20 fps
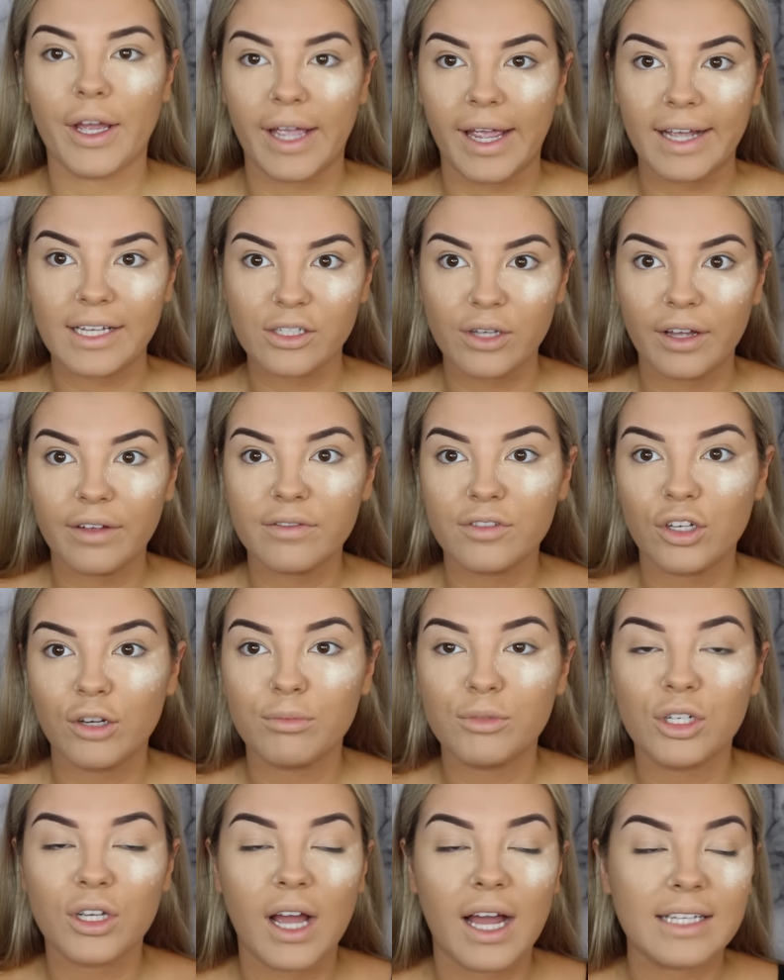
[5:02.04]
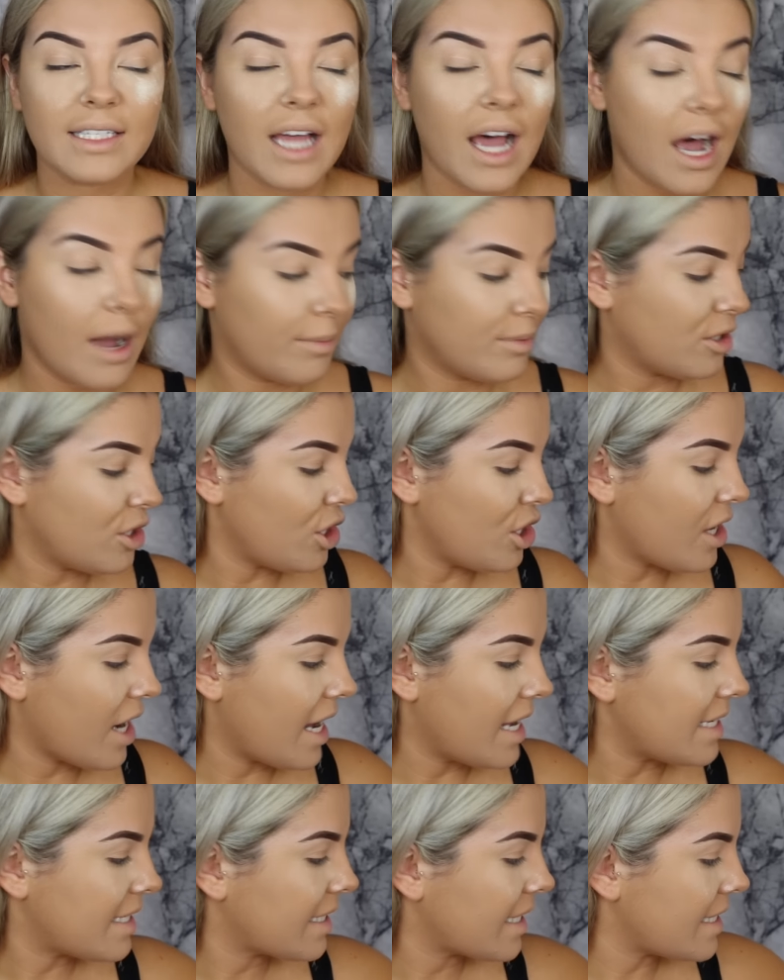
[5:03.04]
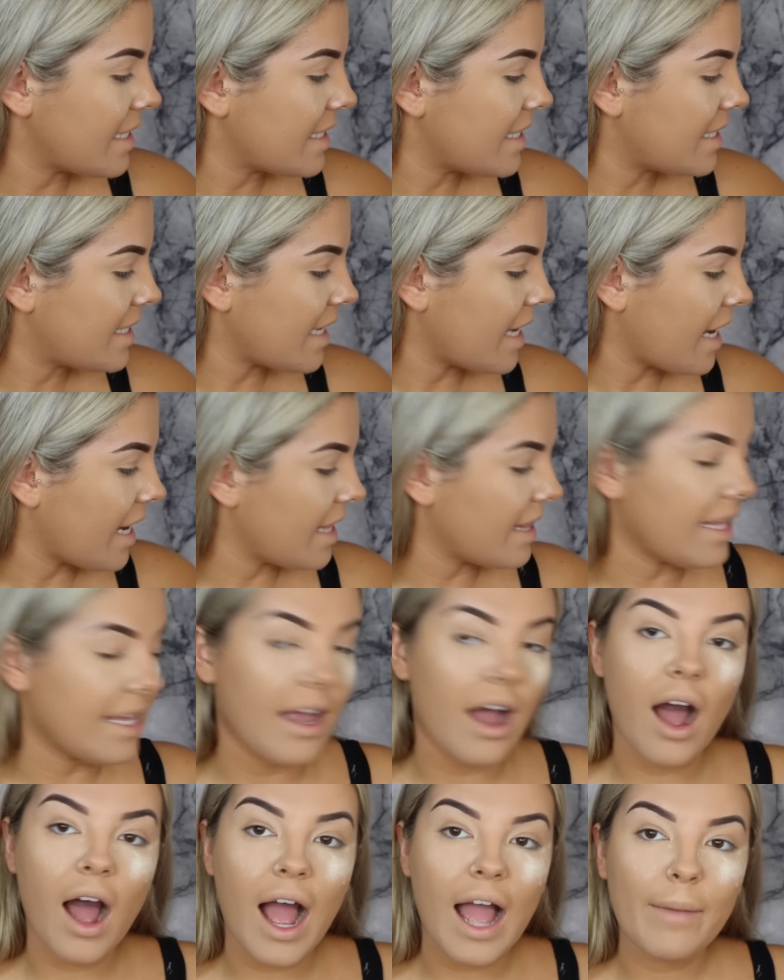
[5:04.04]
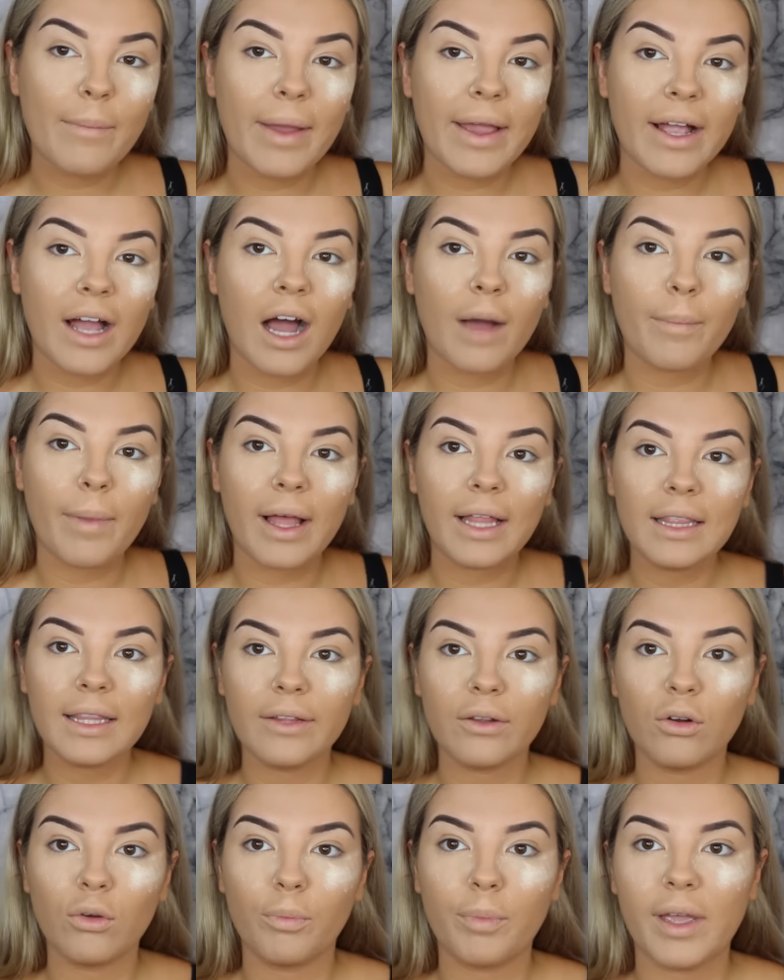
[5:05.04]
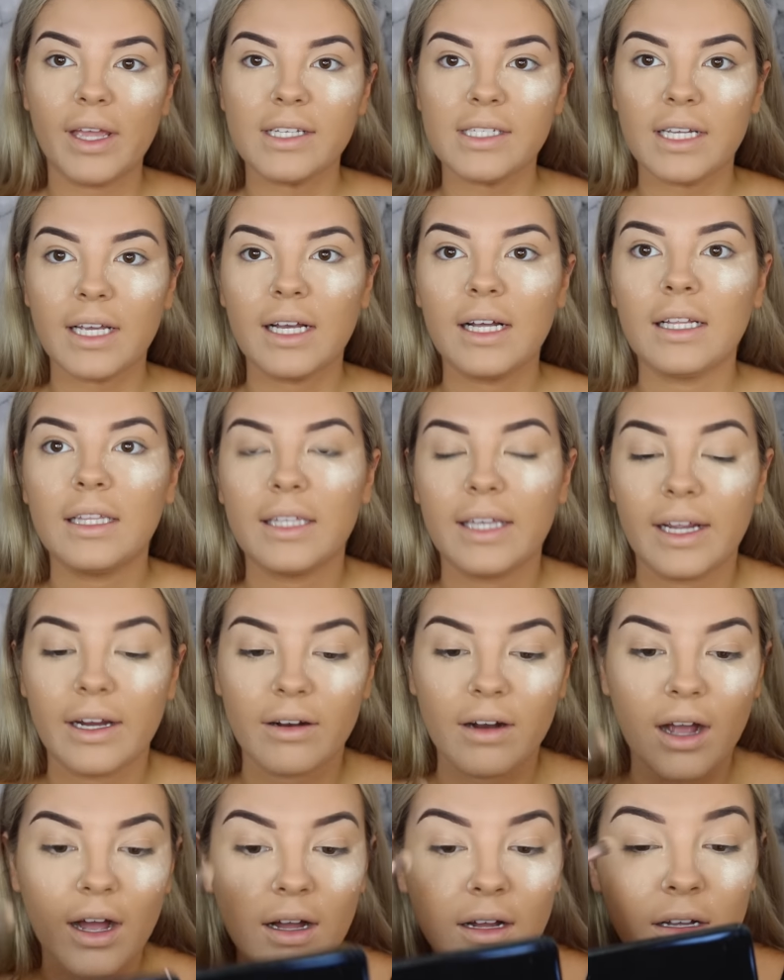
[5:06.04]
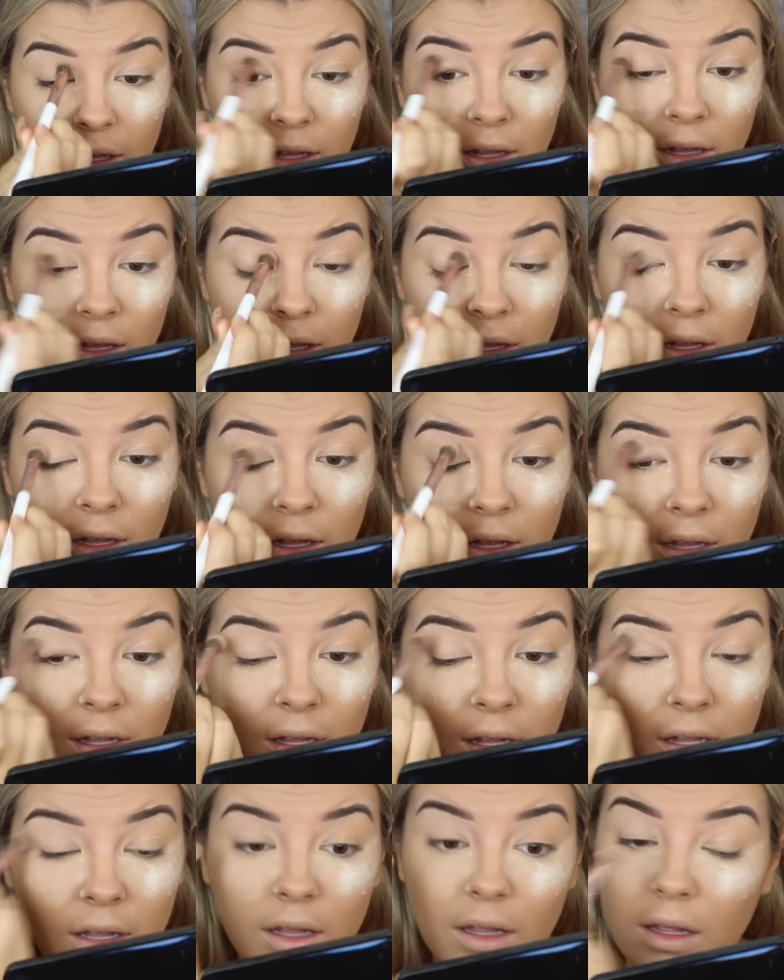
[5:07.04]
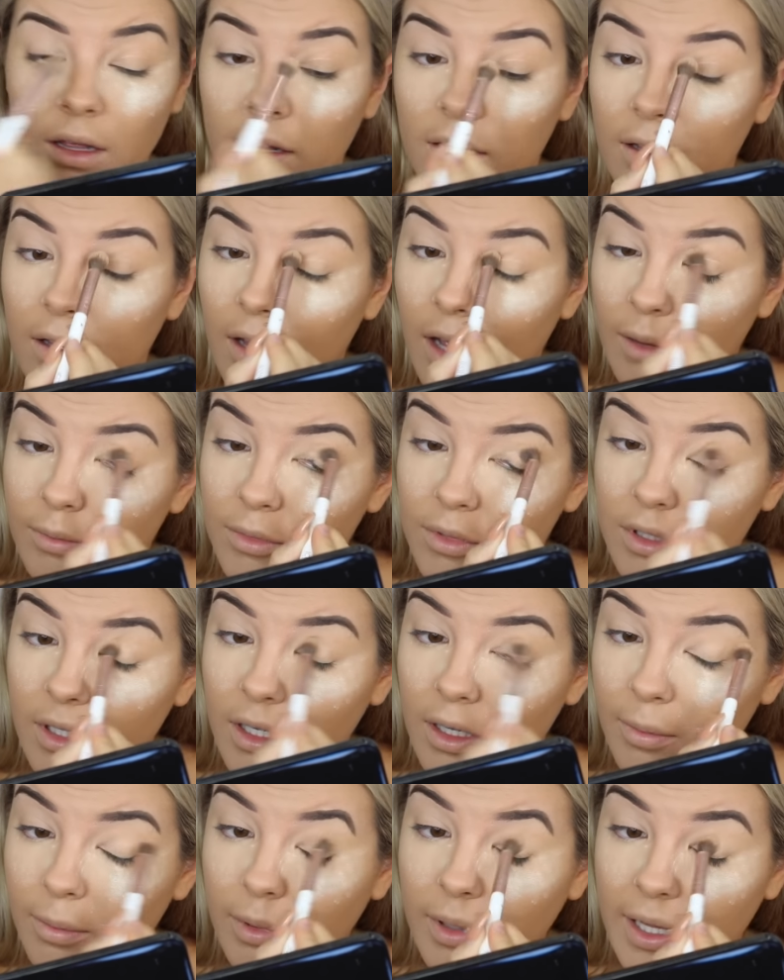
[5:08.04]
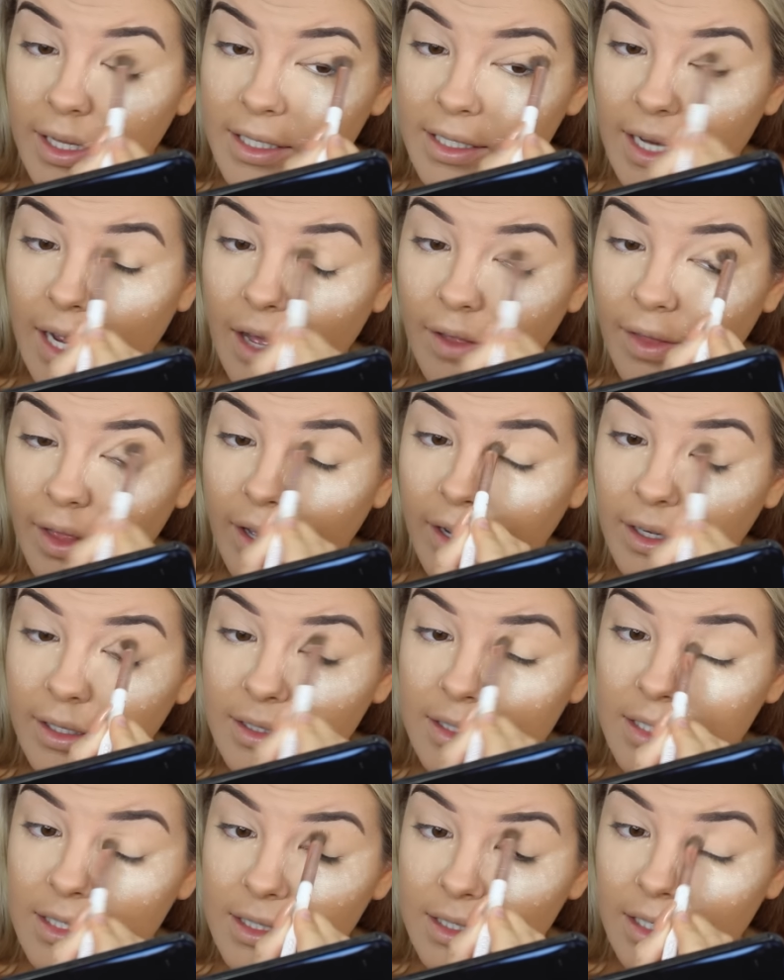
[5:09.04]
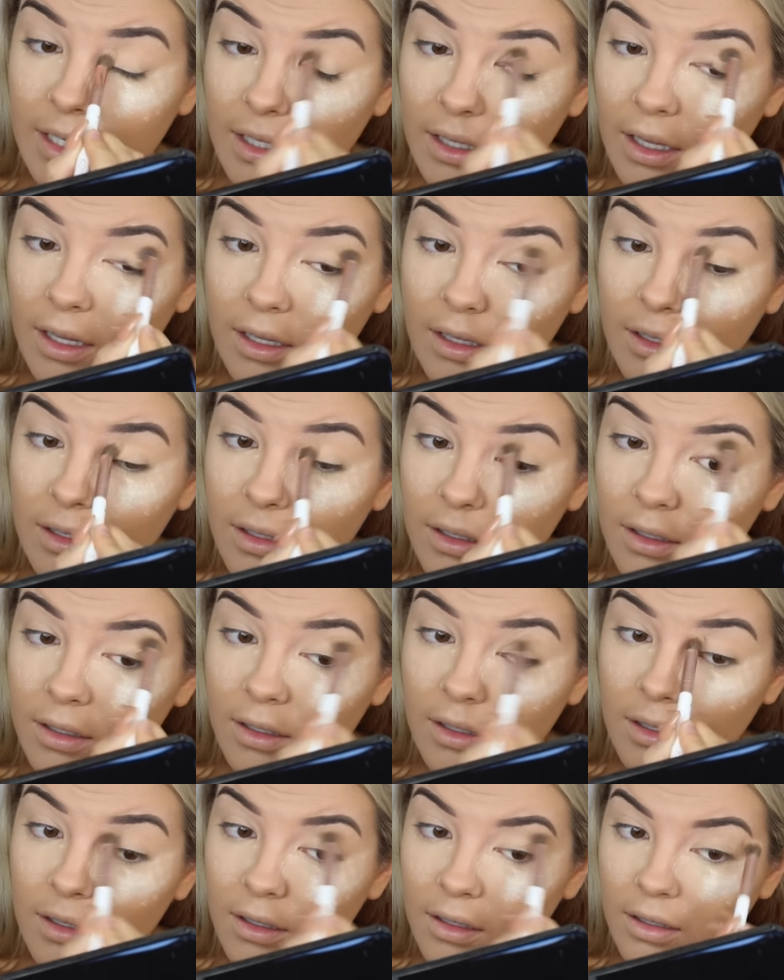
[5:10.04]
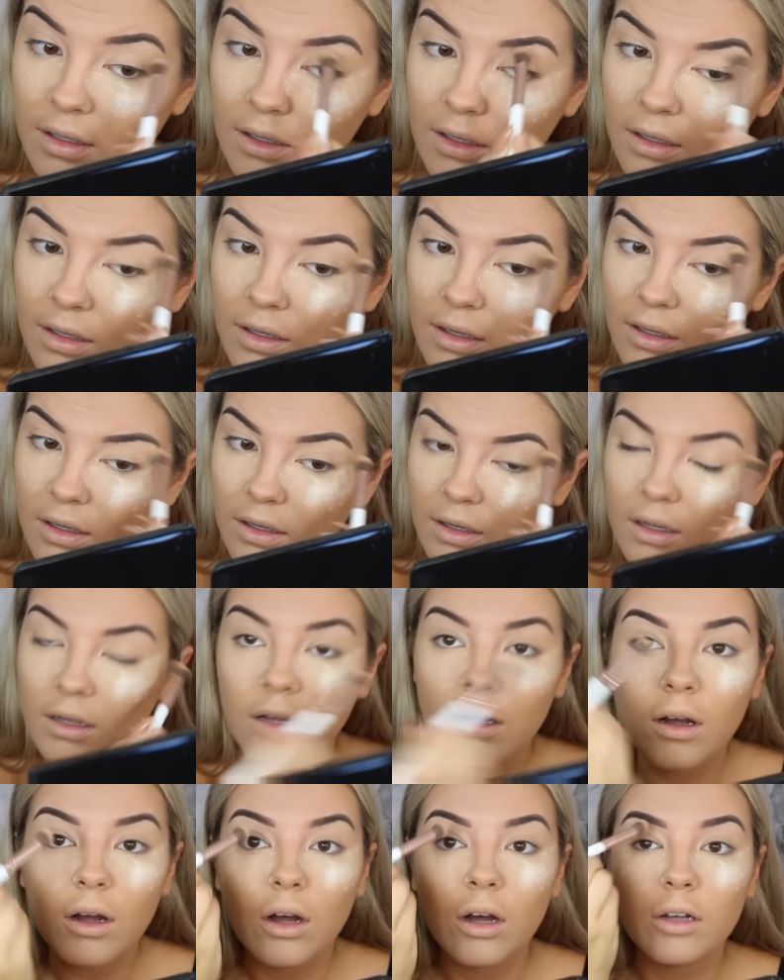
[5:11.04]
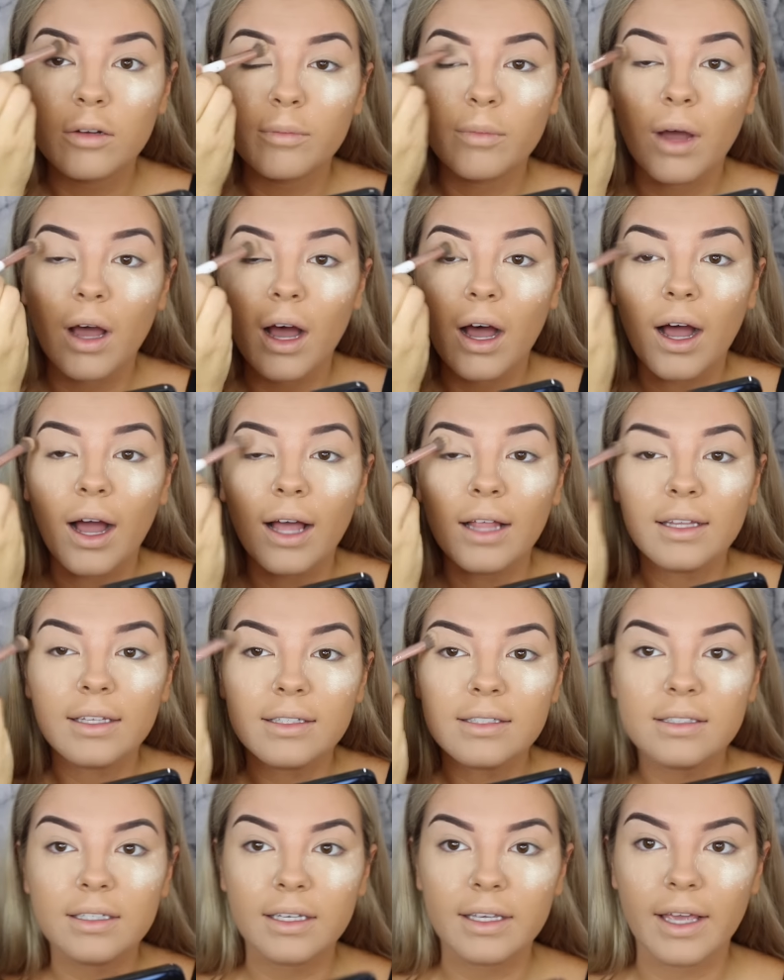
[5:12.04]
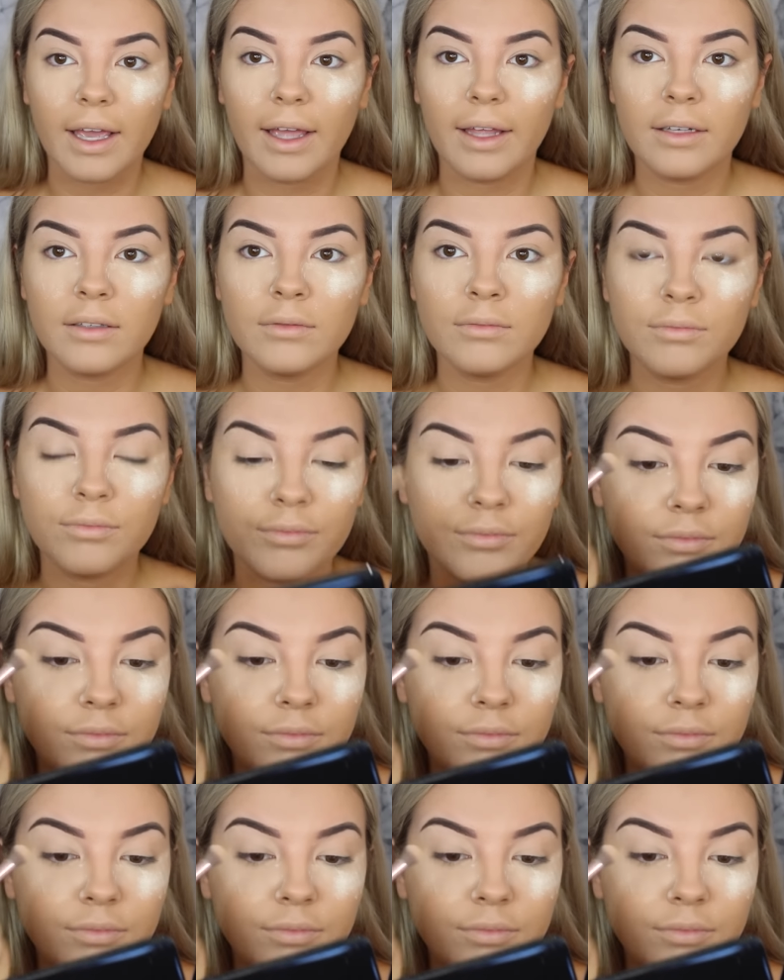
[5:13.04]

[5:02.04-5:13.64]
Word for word: Okay, so I've zoomed you guys up so you guys can see the eye makeup a little bit clearer. I'm just going to blend out that concealer on my eyelids again.